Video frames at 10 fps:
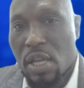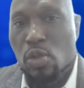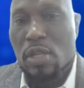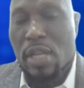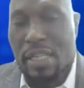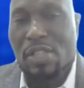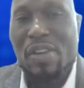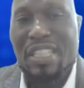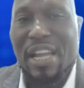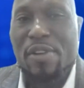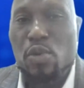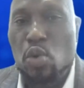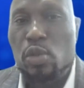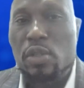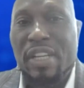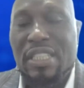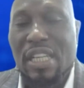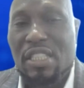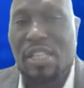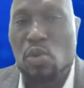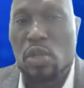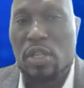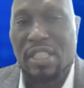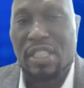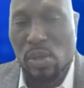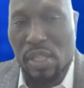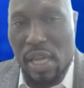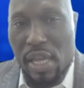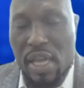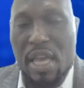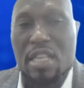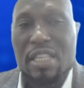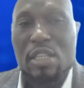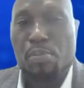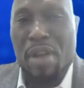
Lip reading: So yes, the residency rule is still there. It's still the